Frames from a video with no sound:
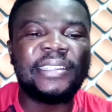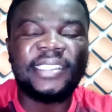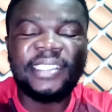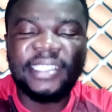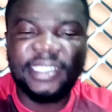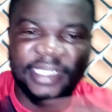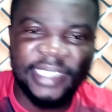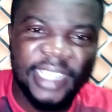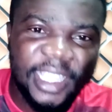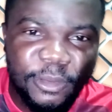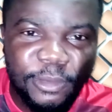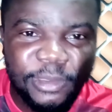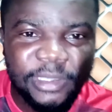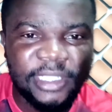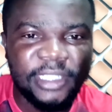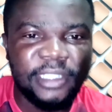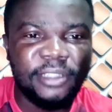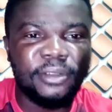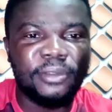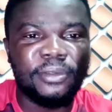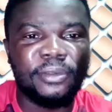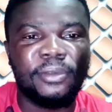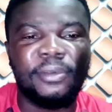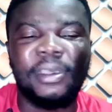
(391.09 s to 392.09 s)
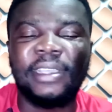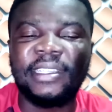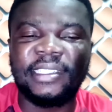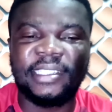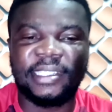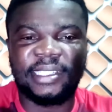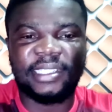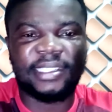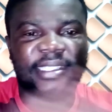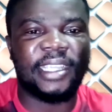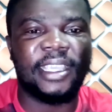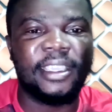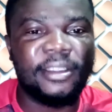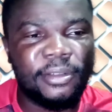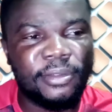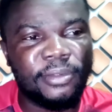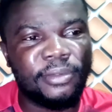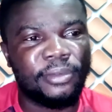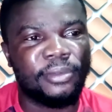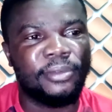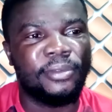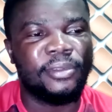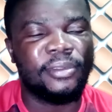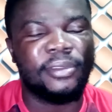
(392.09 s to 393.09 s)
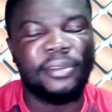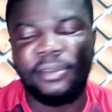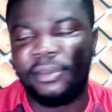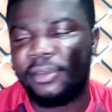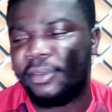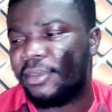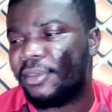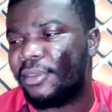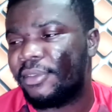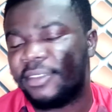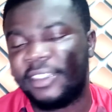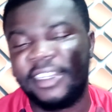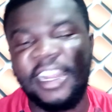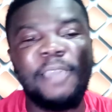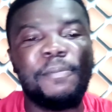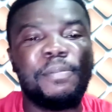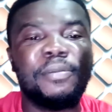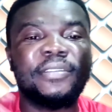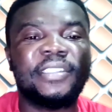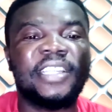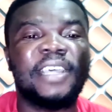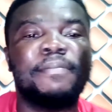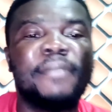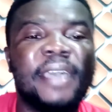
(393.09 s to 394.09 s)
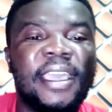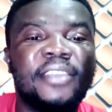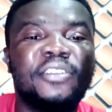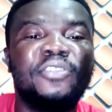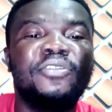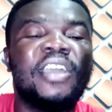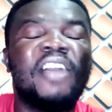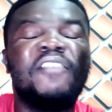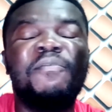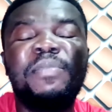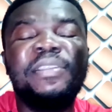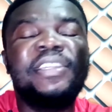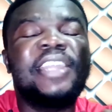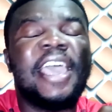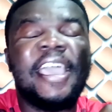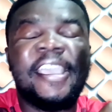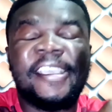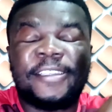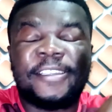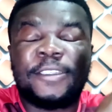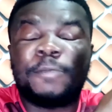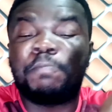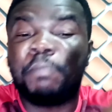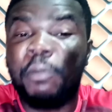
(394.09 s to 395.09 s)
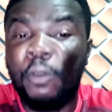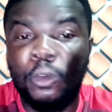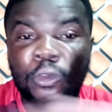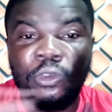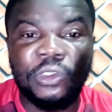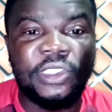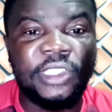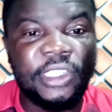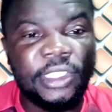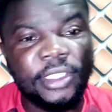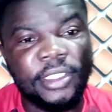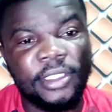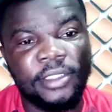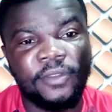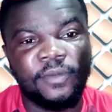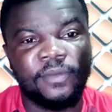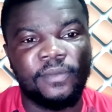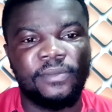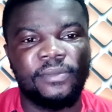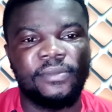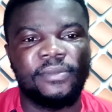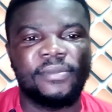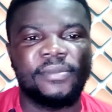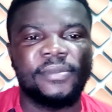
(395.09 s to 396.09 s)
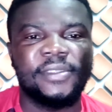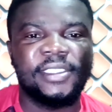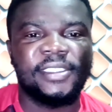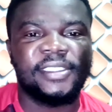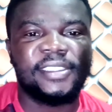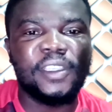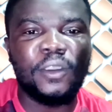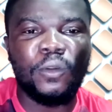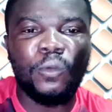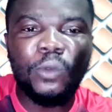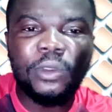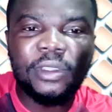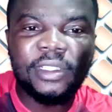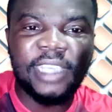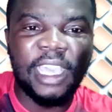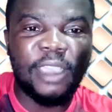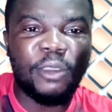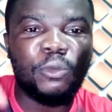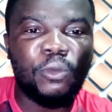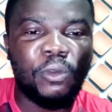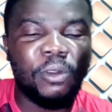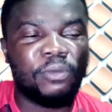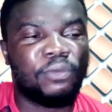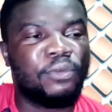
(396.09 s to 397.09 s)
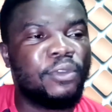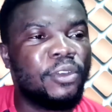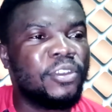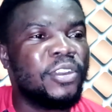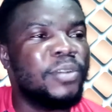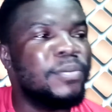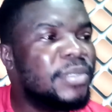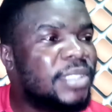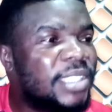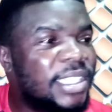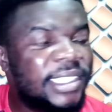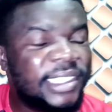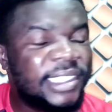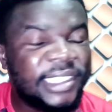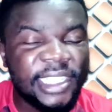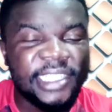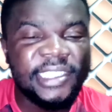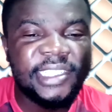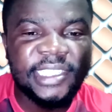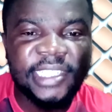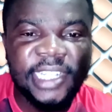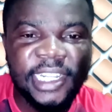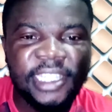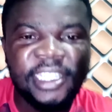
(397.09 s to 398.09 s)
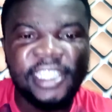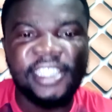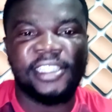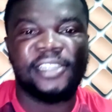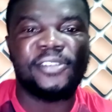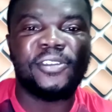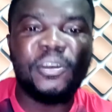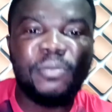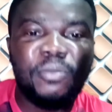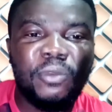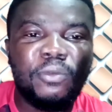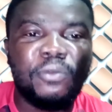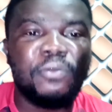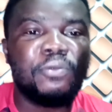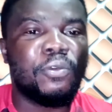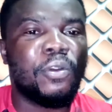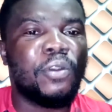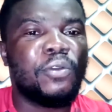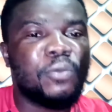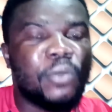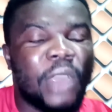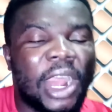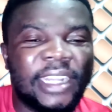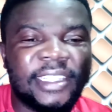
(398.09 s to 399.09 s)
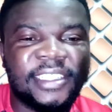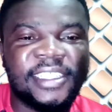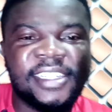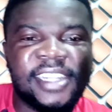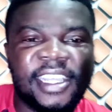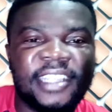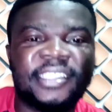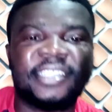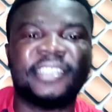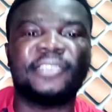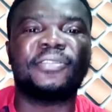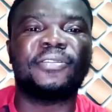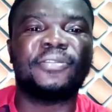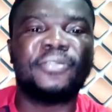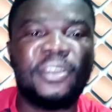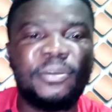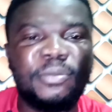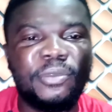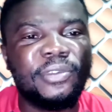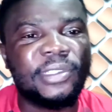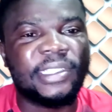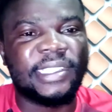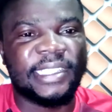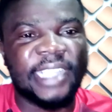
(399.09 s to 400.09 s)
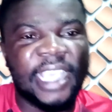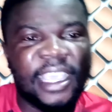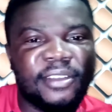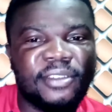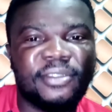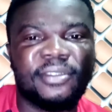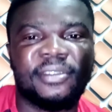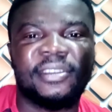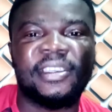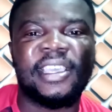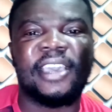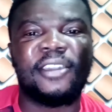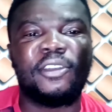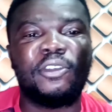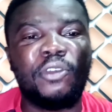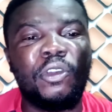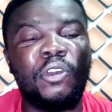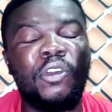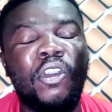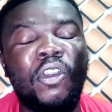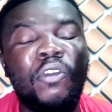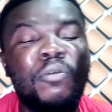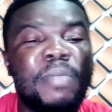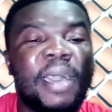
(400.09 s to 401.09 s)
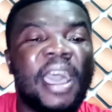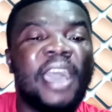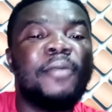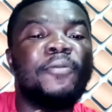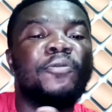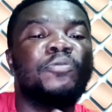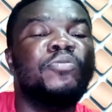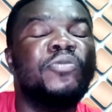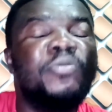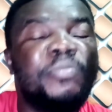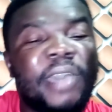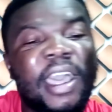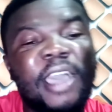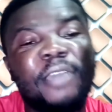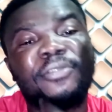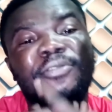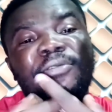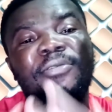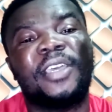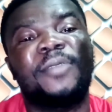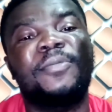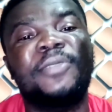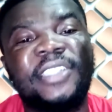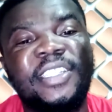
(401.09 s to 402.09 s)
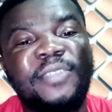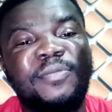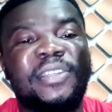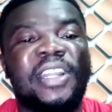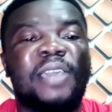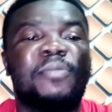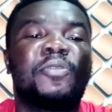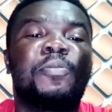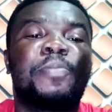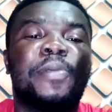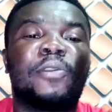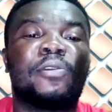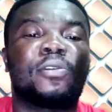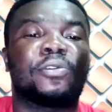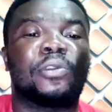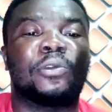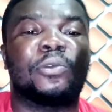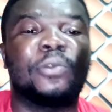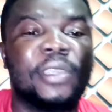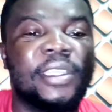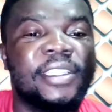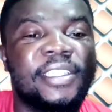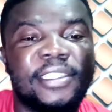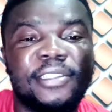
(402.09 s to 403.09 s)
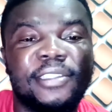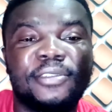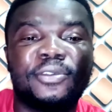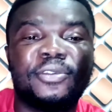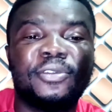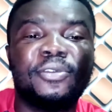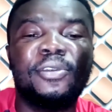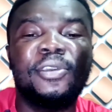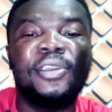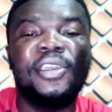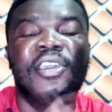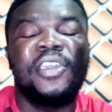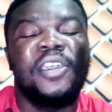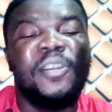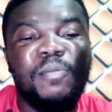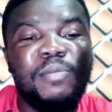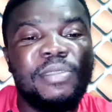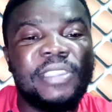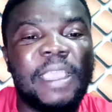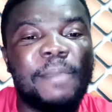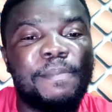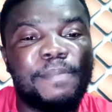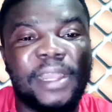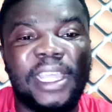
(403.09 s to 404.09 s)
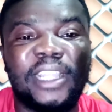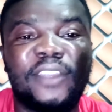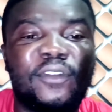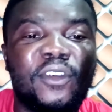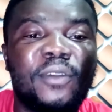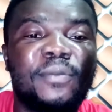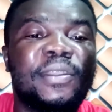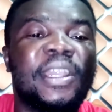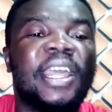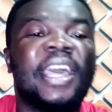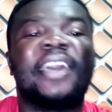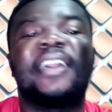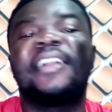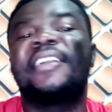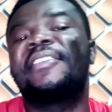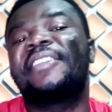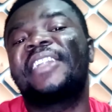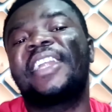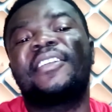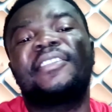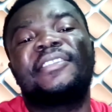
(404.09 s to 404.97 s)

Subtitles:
say we din no wa say no na na Amponsah ban you have been exposed so wo kan kofo no mo shech ni no mo wo wade na se no mo say no oba ba to sa mo se mo na mo pekotoko yi nso munya platform na na